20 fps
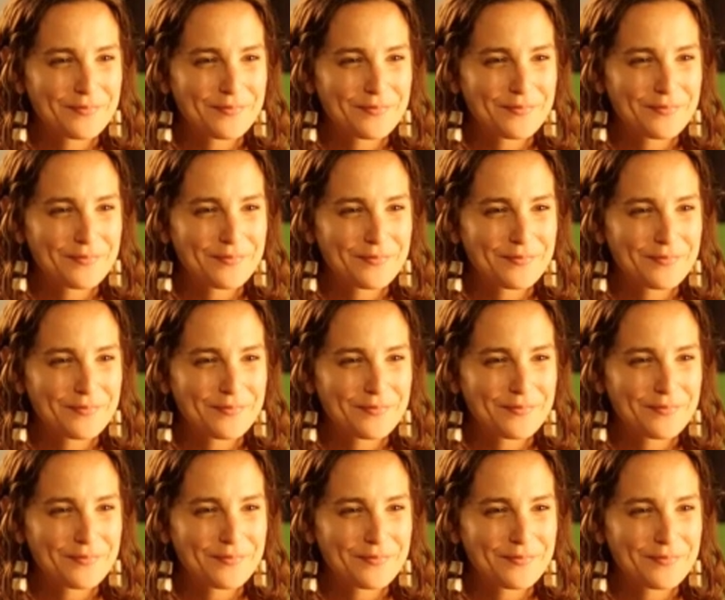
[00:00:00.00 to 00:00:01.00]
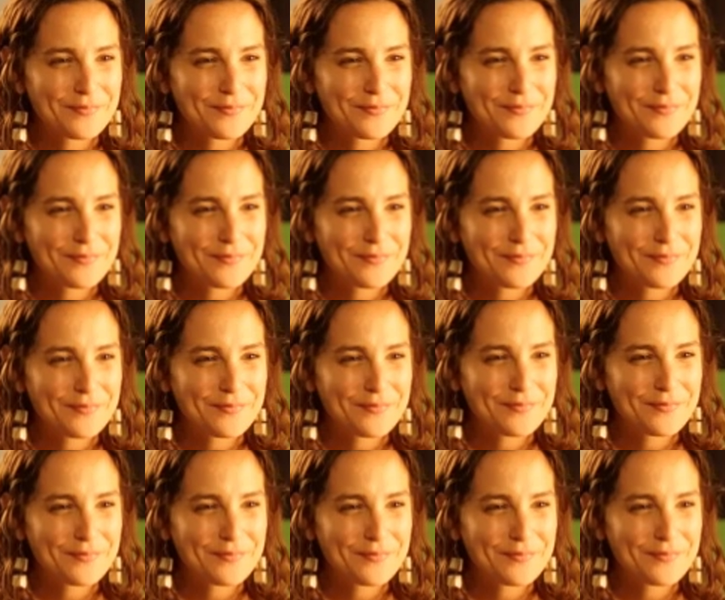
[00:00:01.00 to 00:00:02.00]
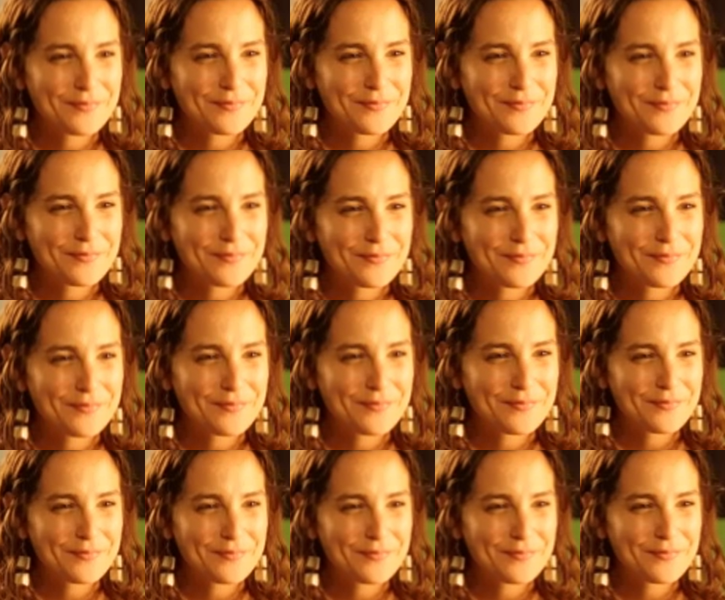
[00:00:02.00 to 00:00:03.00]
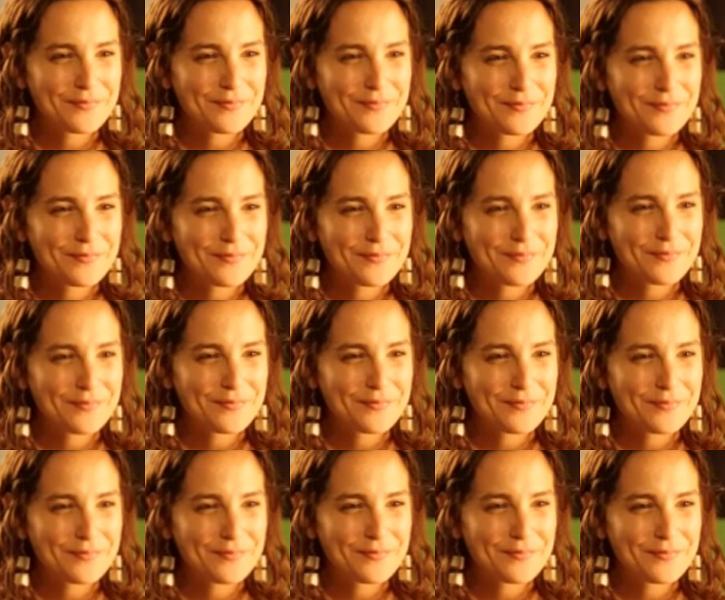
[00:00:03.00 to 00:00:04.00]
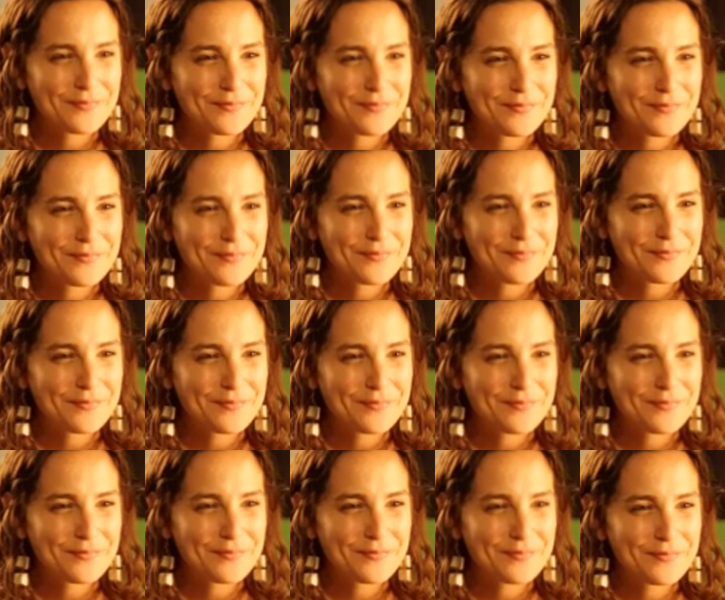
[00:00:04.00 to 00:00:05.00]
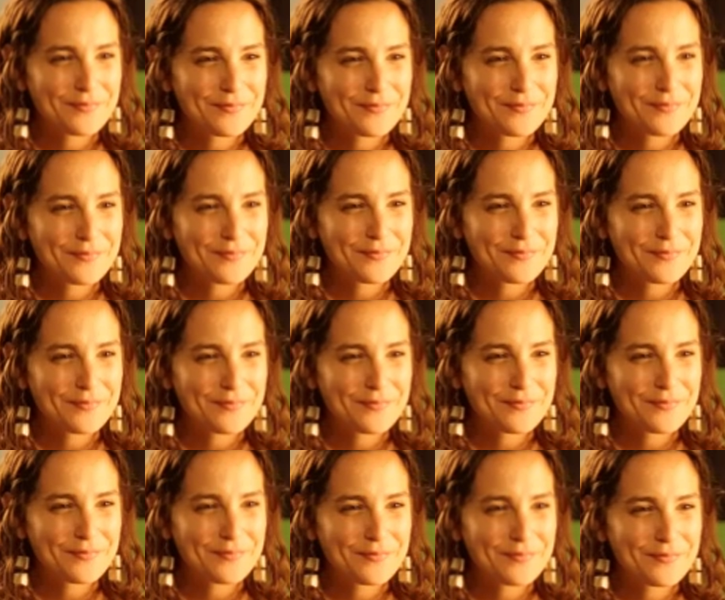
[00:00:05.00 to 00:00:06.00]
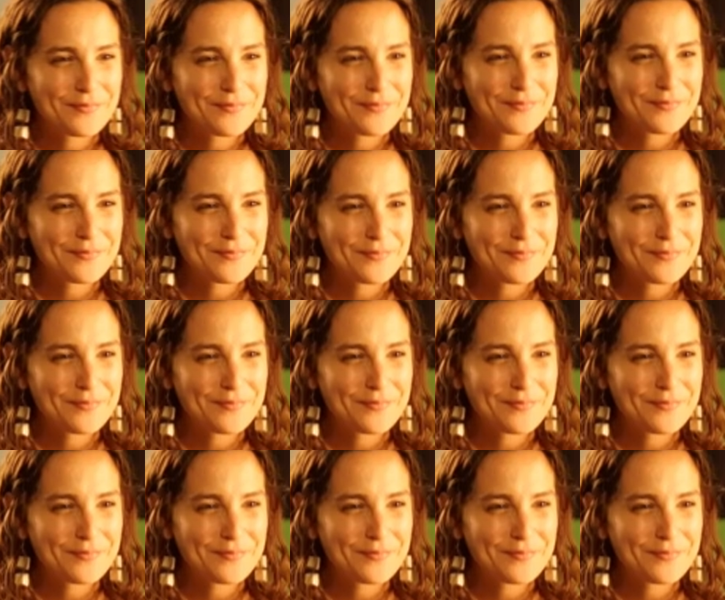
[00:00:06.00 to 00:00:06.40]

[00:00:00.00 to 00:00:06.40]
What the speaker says: [no speech]